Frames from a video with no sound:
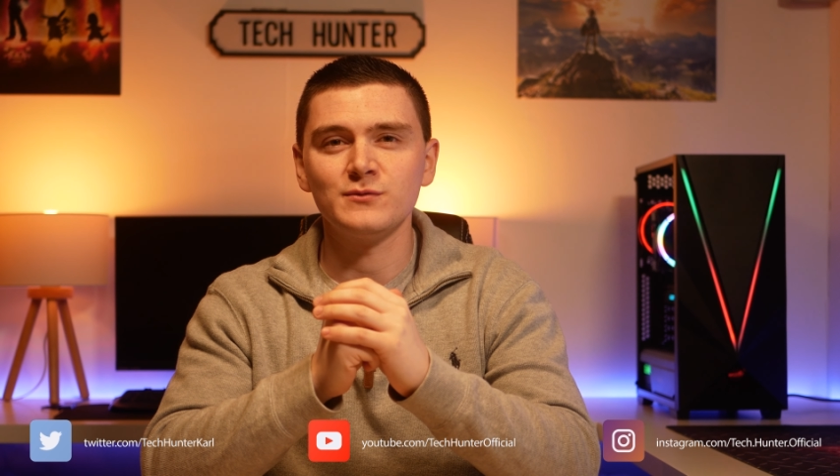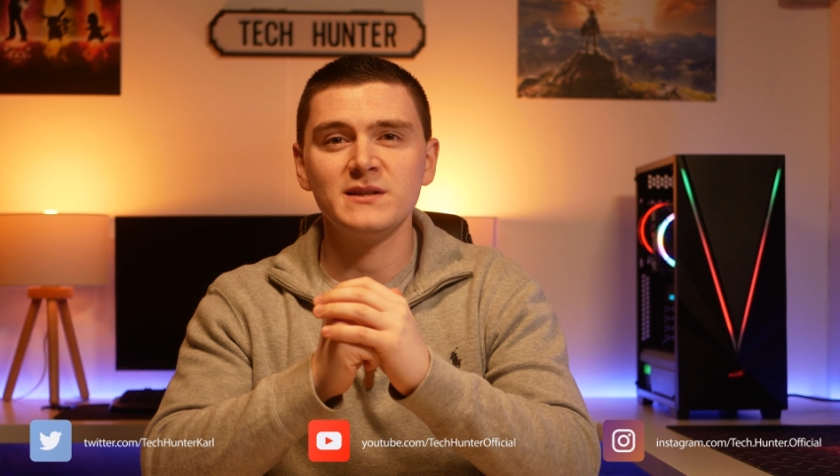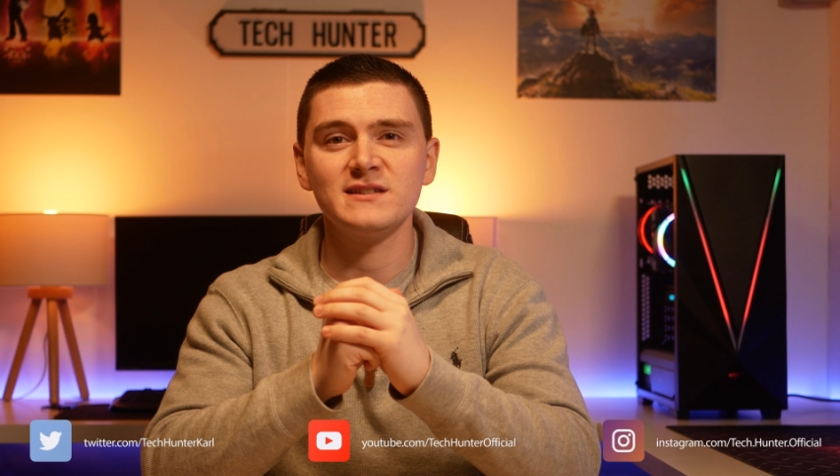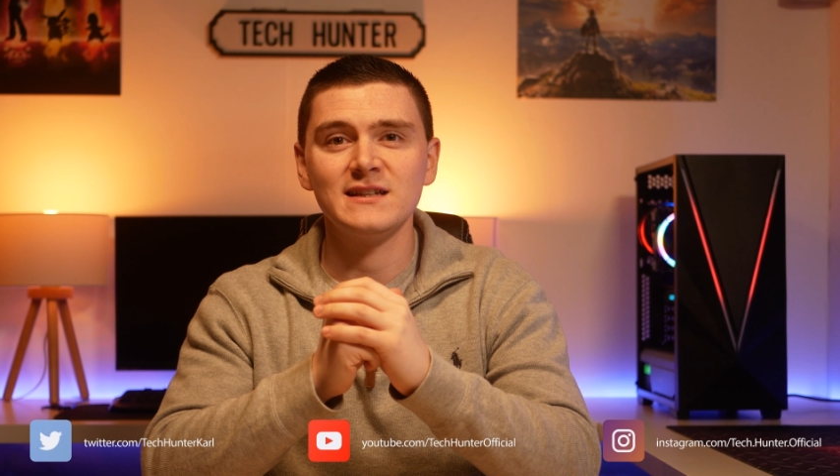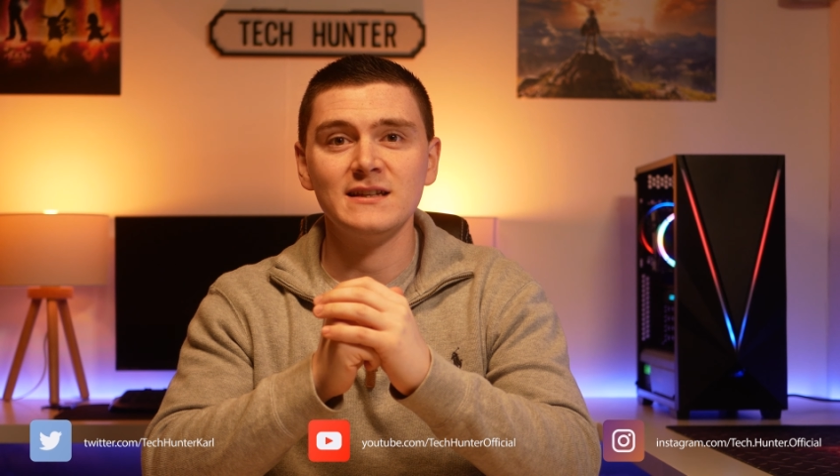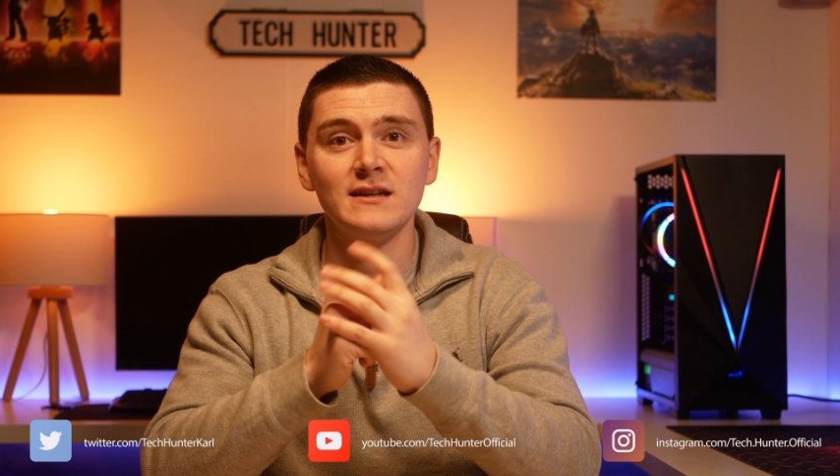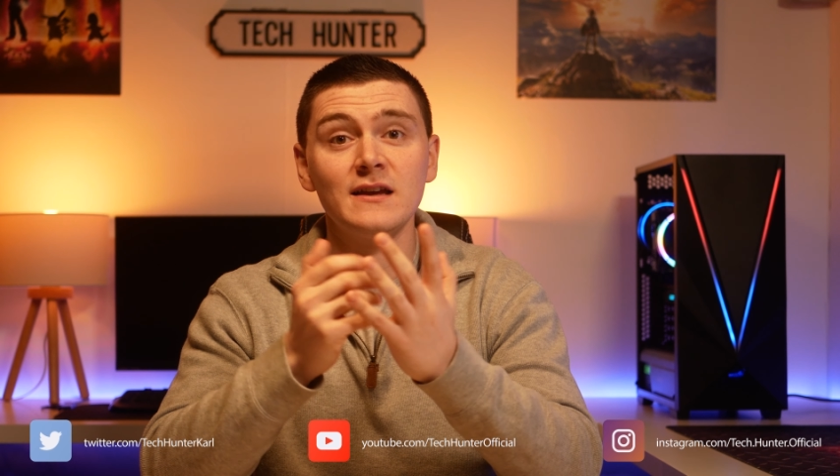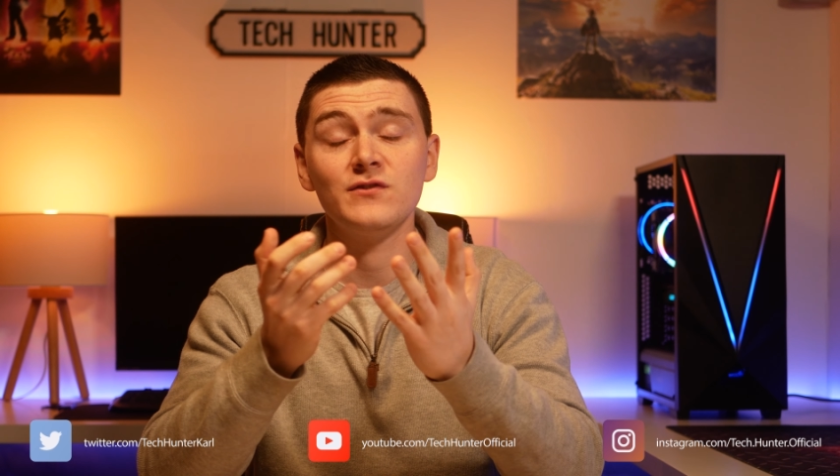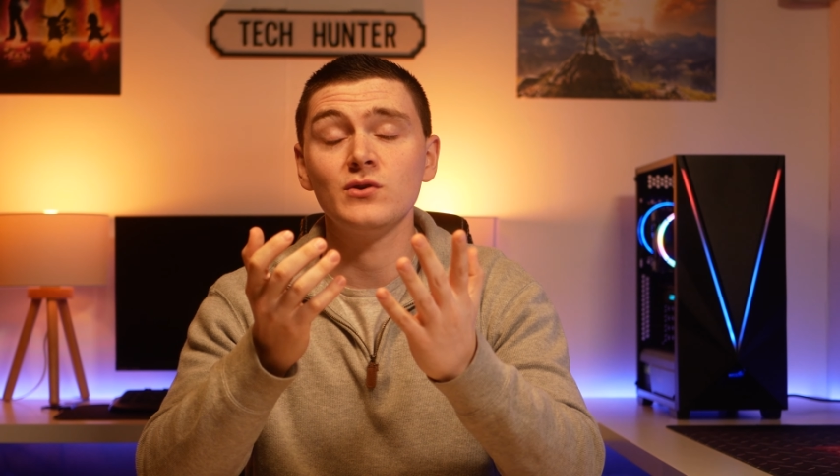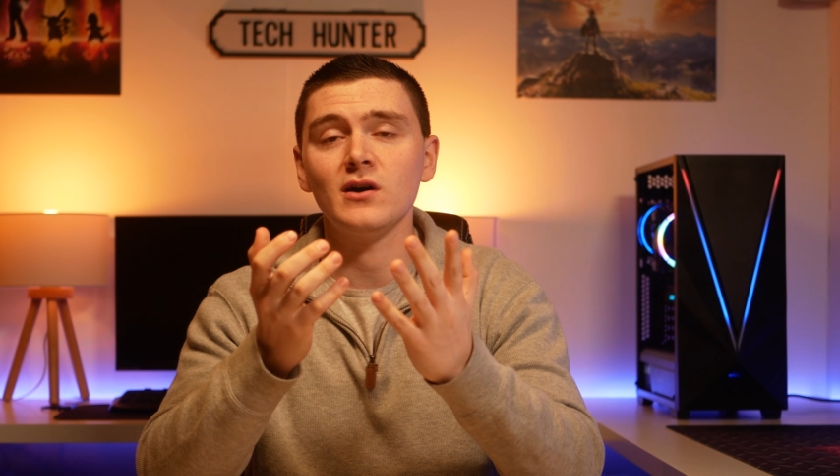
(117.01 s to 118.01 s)
busy
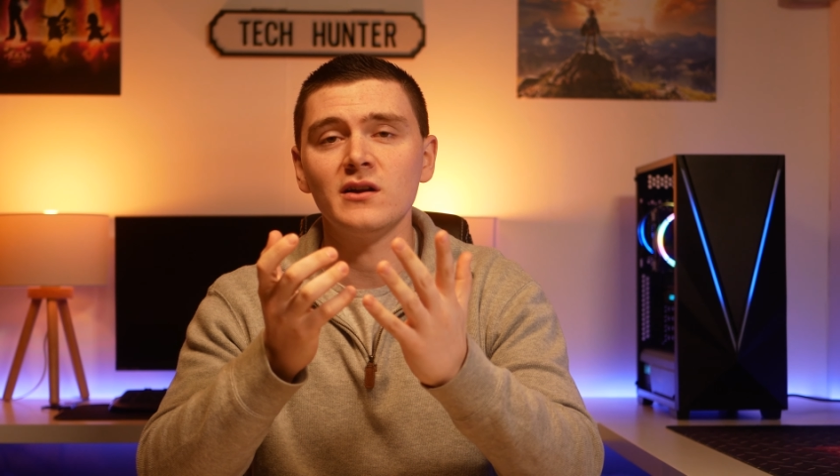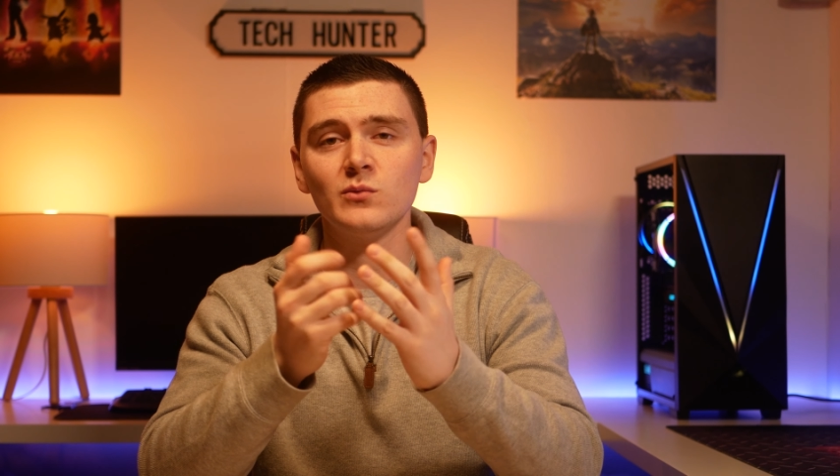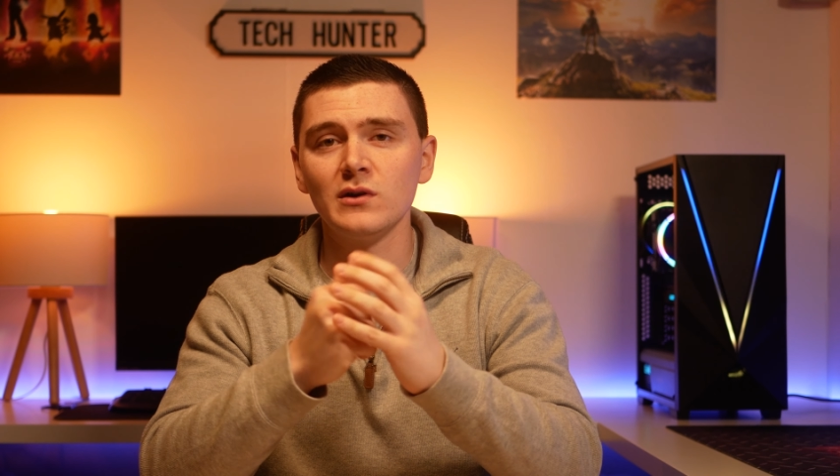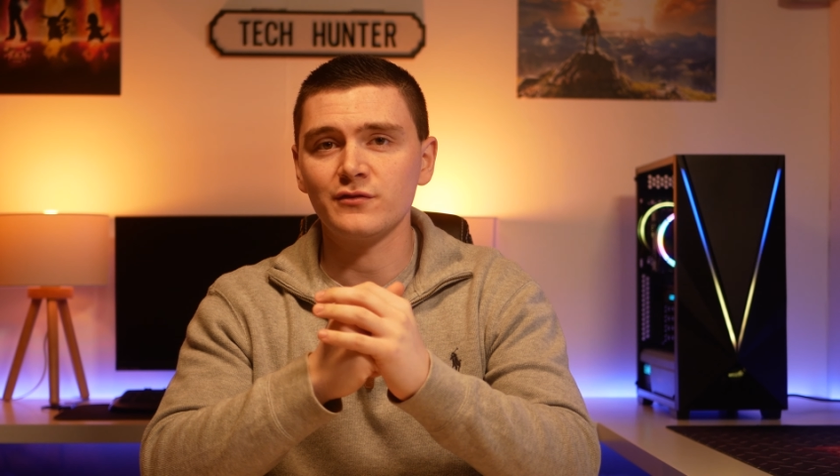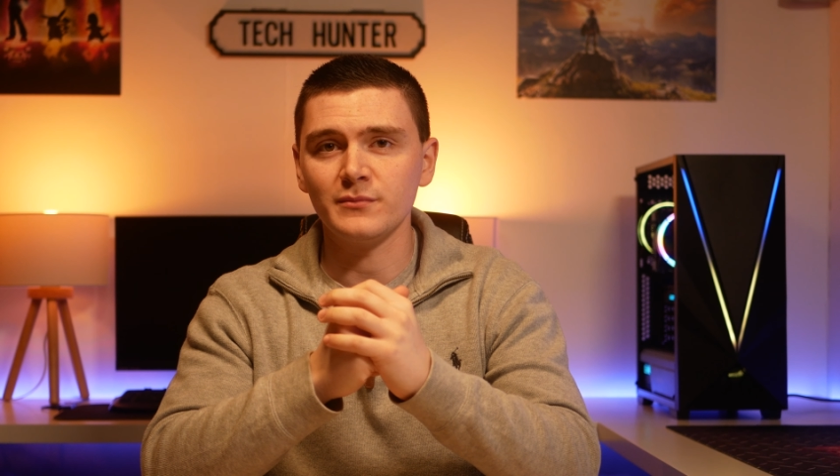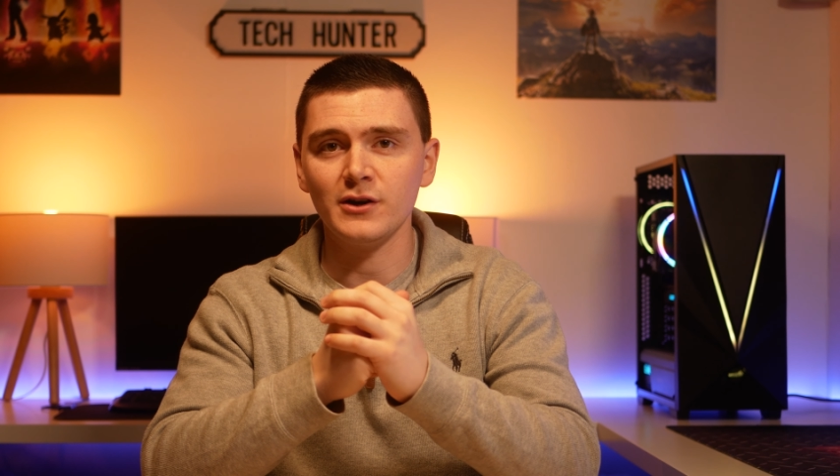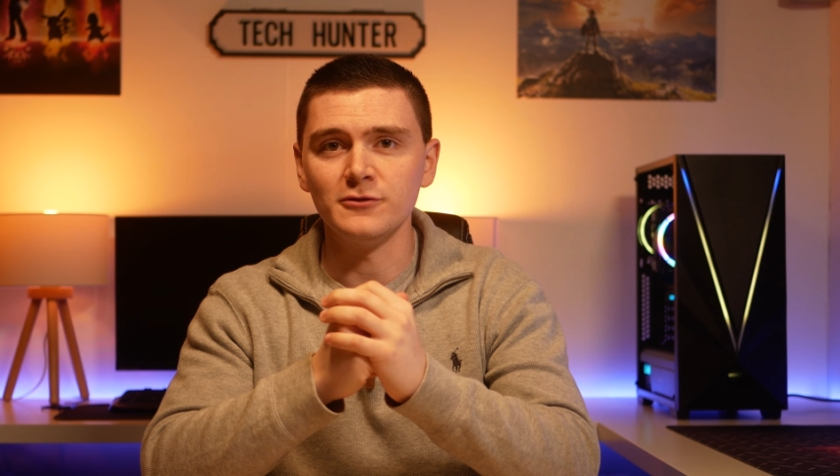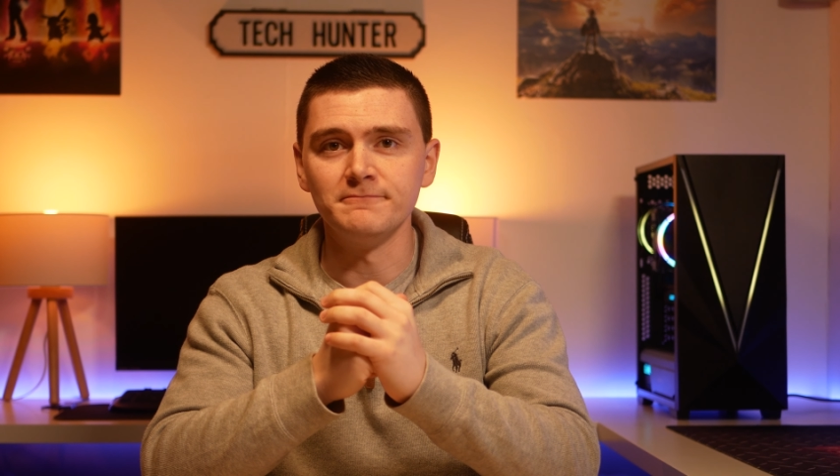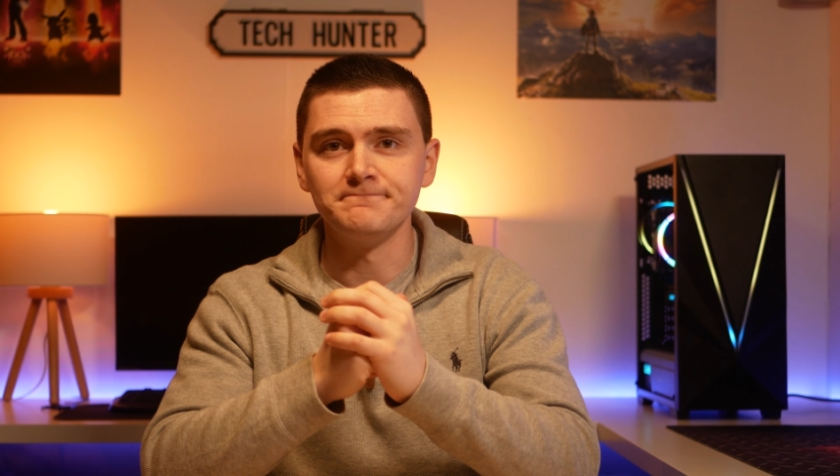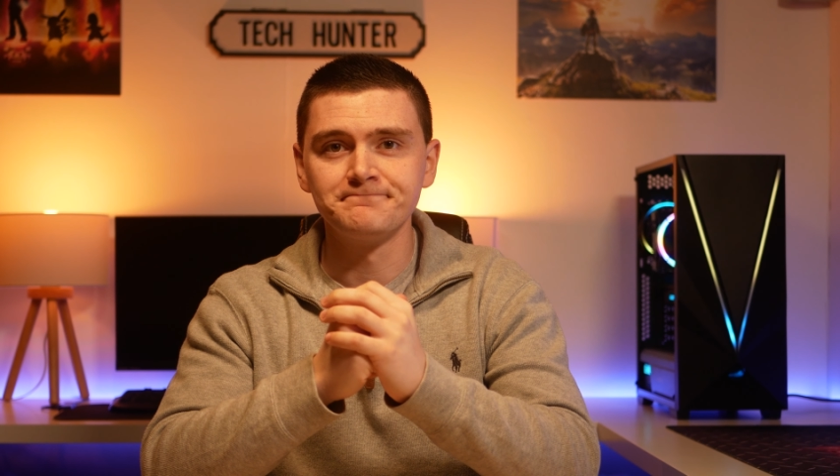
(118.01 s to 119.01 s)
if you can't work from home.